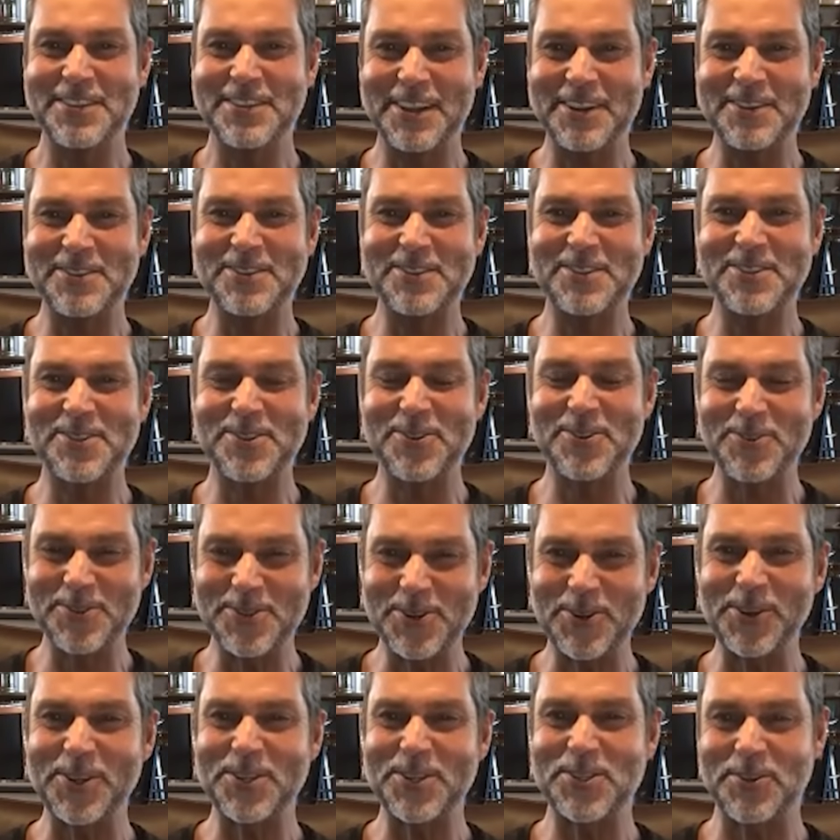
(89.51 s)
so
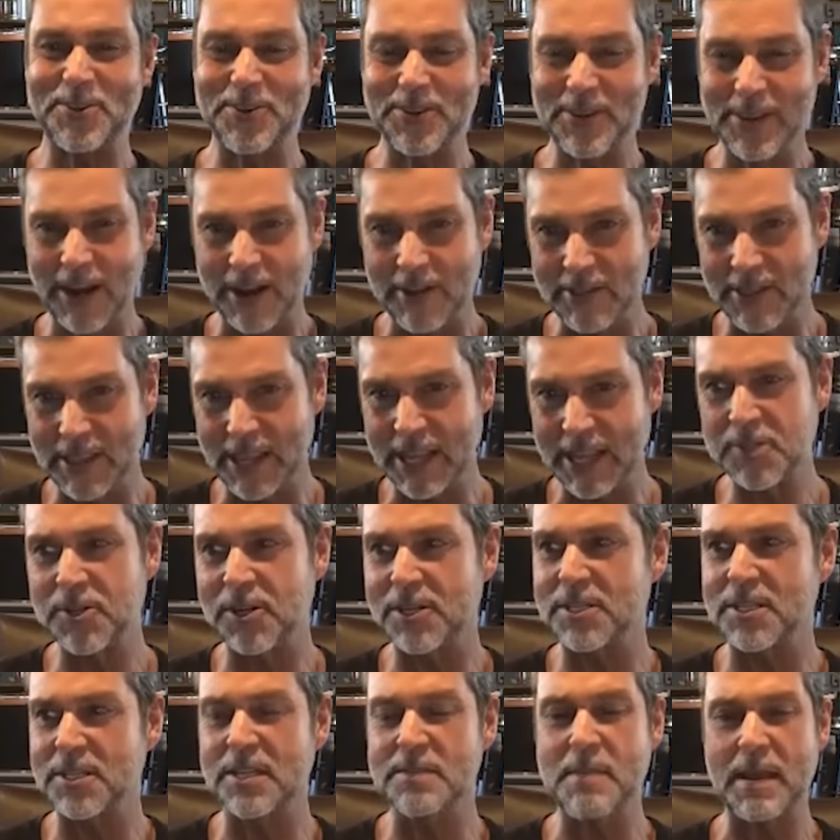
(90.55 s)
talk us through, you know, the
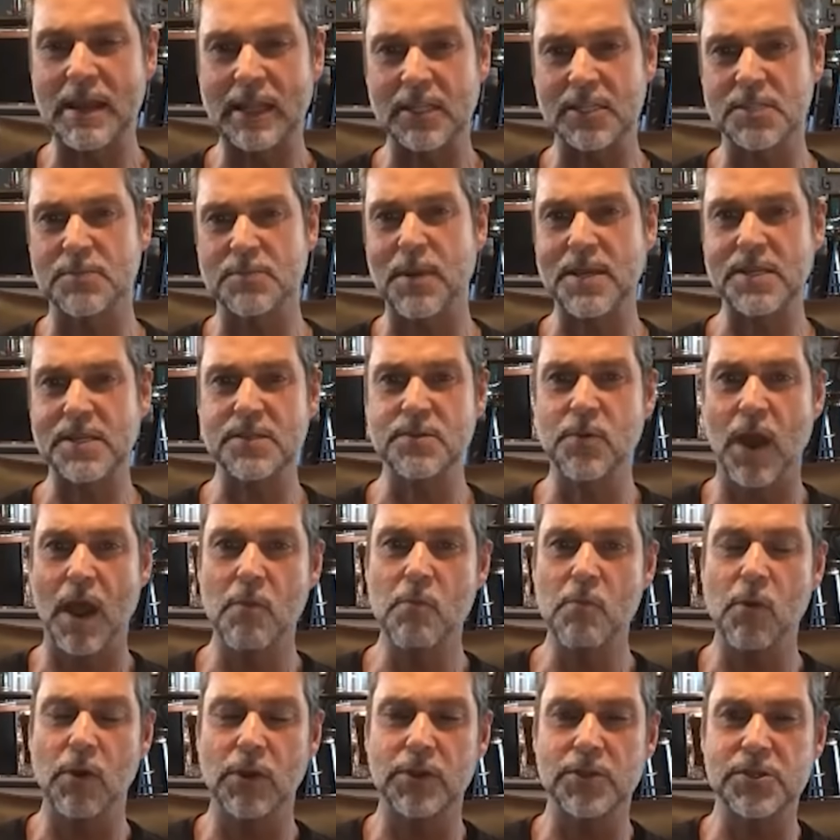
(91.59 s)
interest in the metal space
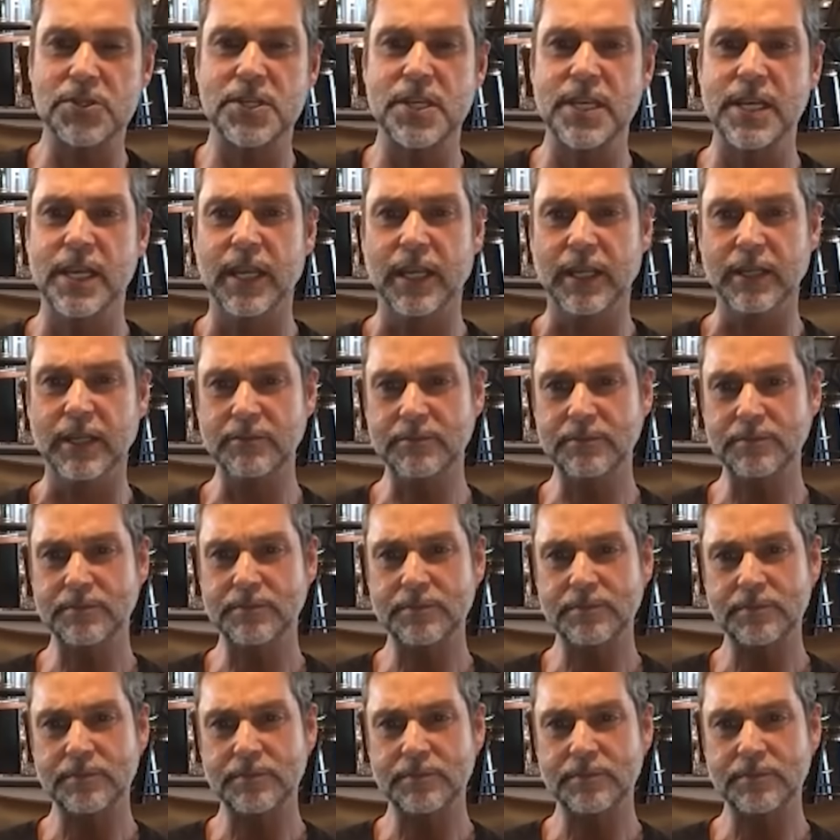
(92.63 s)
and what you're seeing.